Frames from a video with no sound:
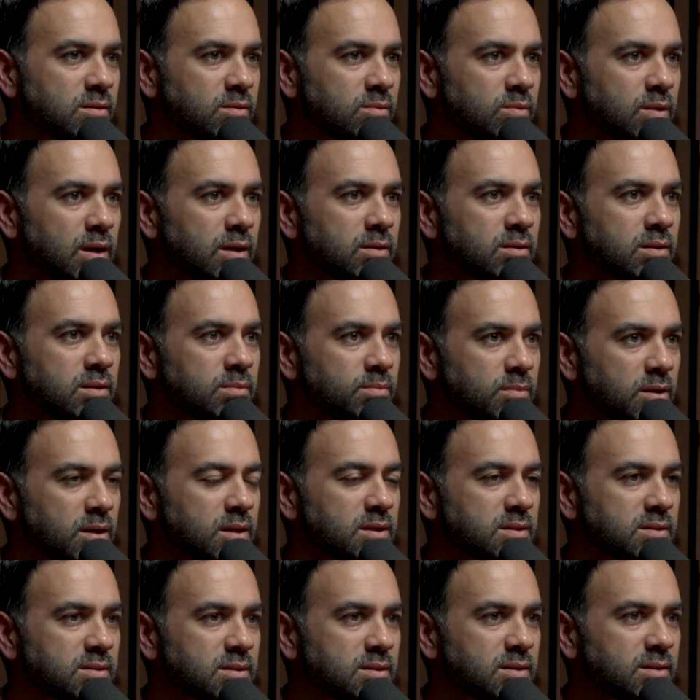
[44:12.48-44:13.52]
around the
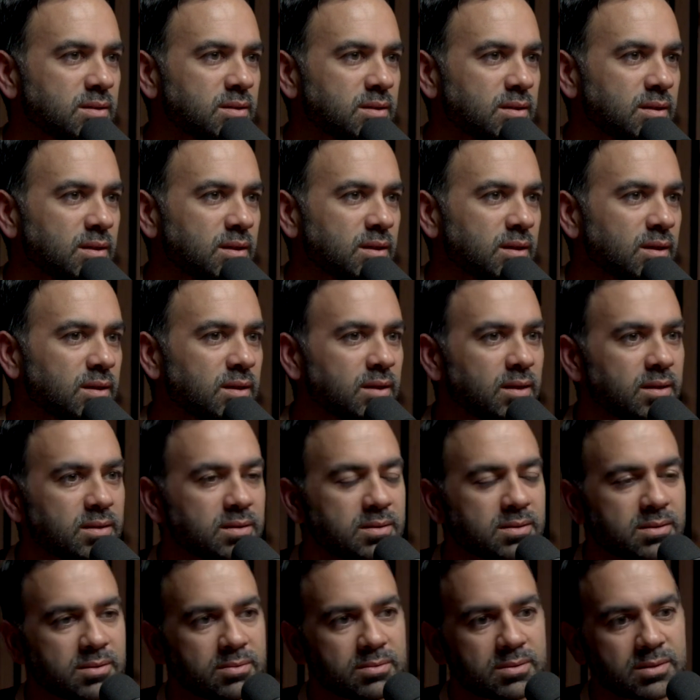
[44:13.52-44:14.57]
mosque? Hmm.
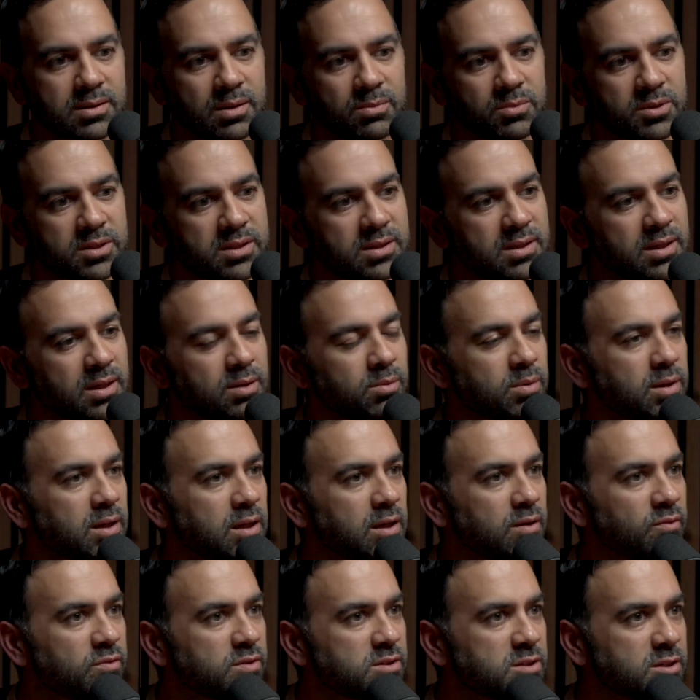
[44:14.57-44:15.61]
It's so some would say we
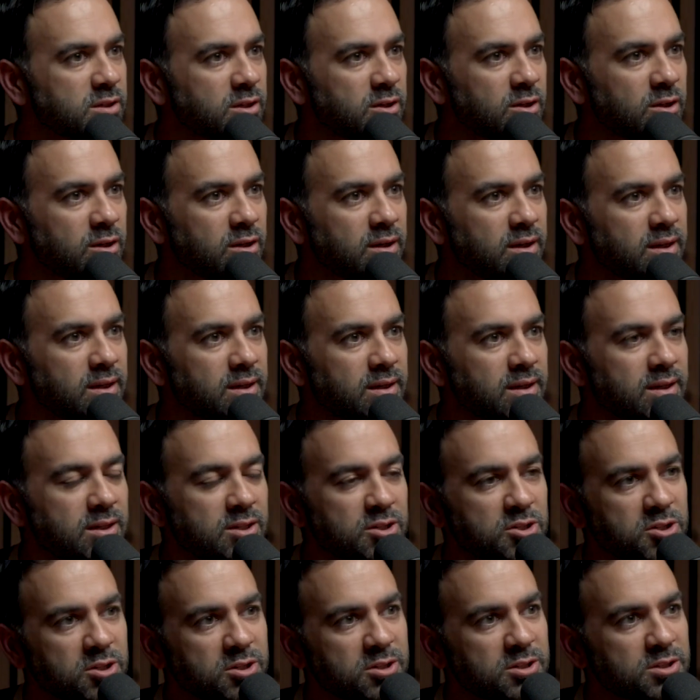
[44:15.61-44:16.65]
need it for security,
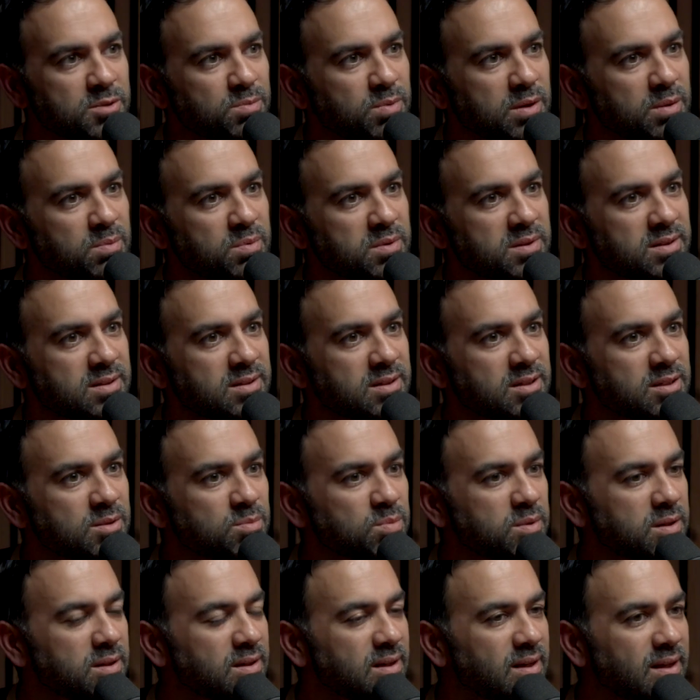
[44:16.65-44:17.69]
insurance purposes,
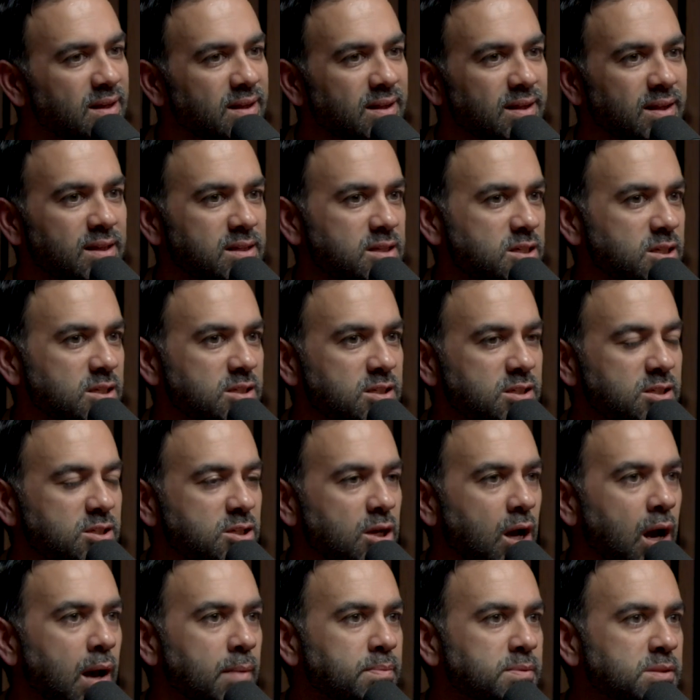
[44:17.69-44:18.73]
but it just
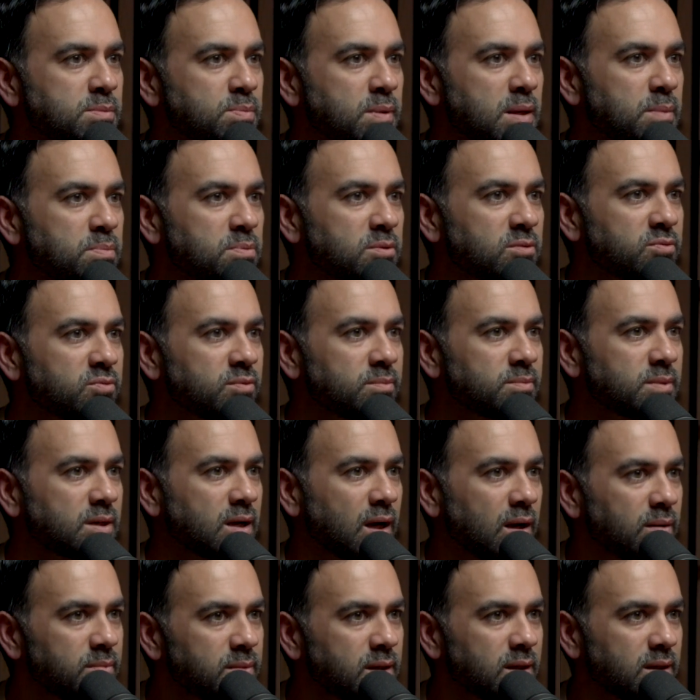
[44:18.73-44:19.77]
stops people from
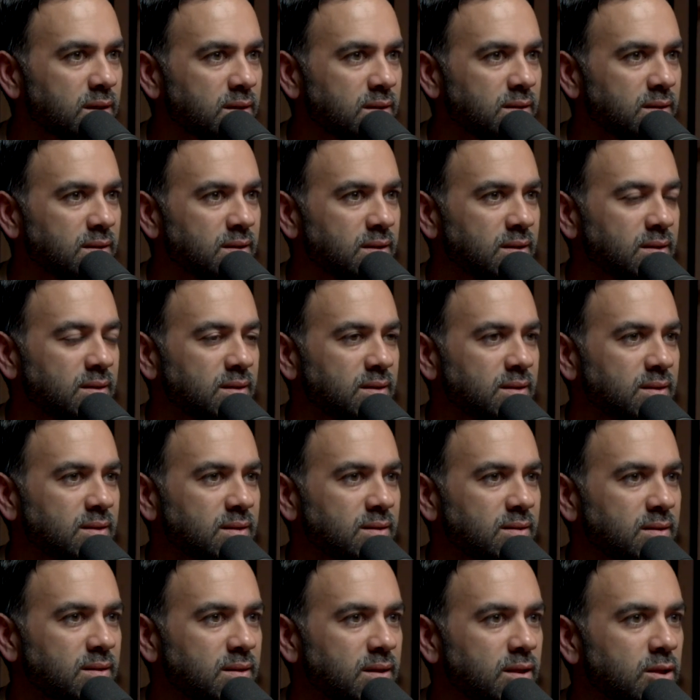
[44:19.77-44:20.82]
coming. Yeah.
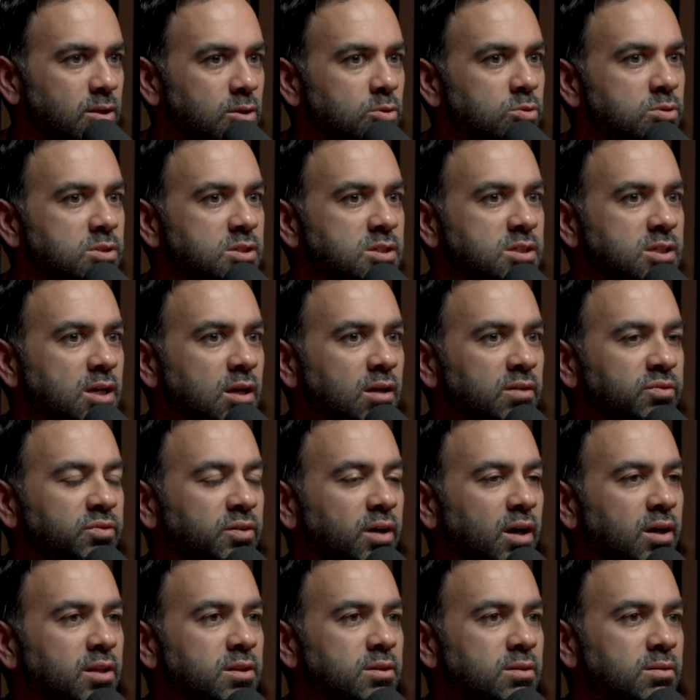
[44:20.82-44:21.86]
It, you self
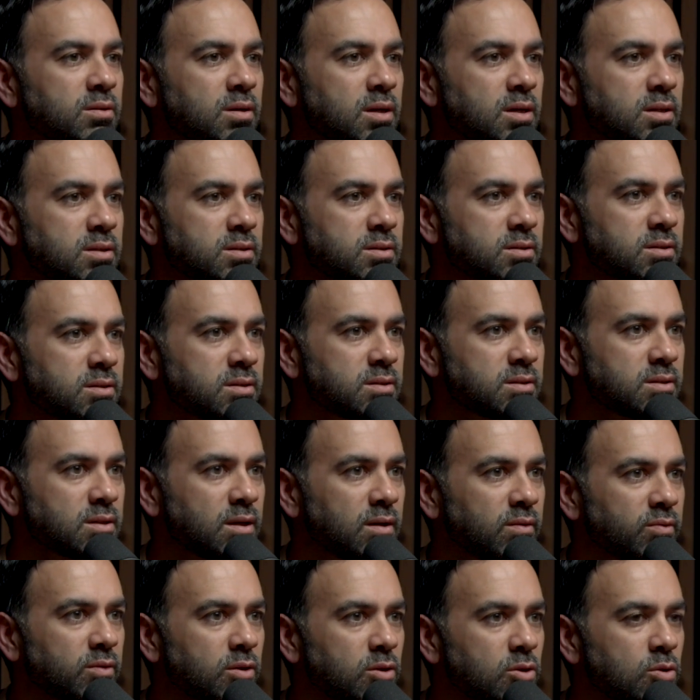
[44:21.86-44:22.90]
otherize
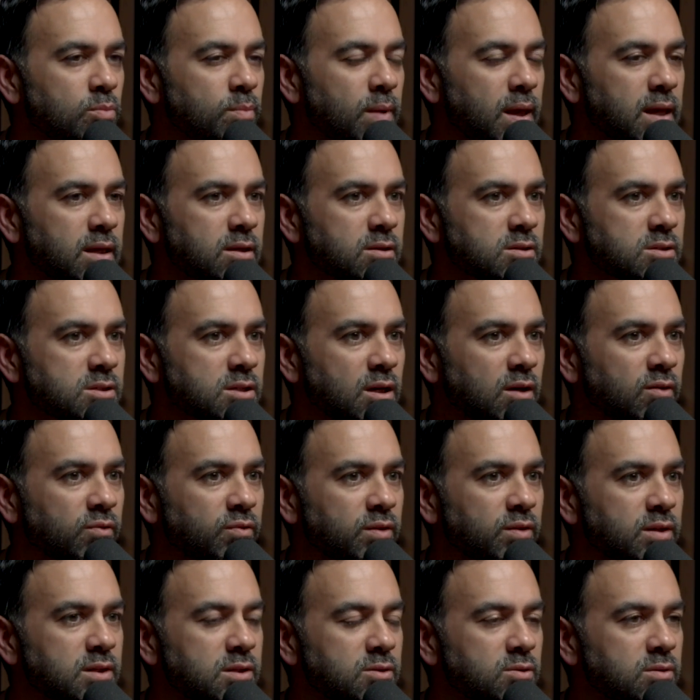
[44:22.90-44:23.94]
yourself. You, you yeah. make yourself
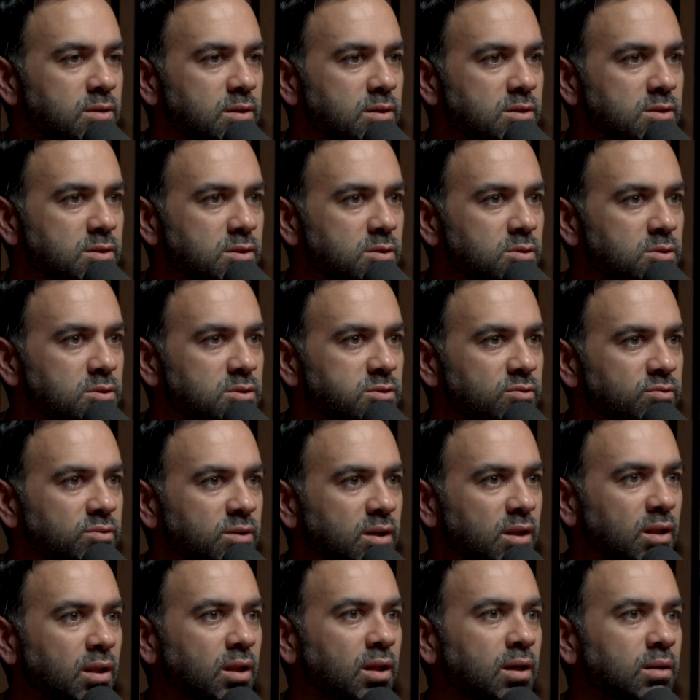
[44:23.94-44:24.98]
into an exclusive
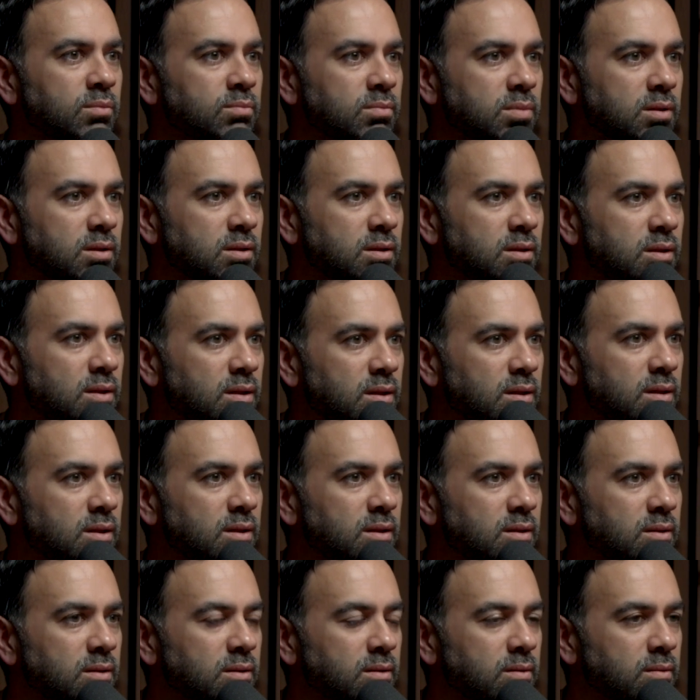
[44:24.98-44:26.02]
club.
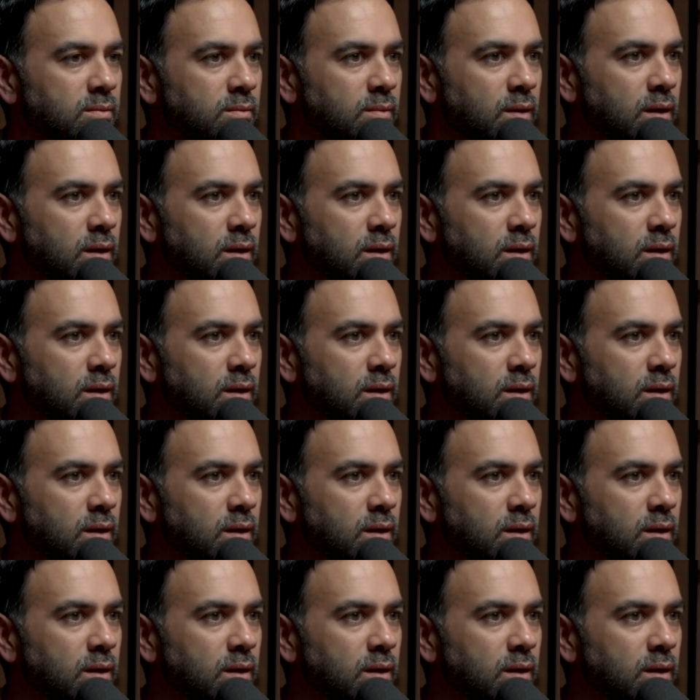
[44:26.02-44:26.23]
Yeah, yeah.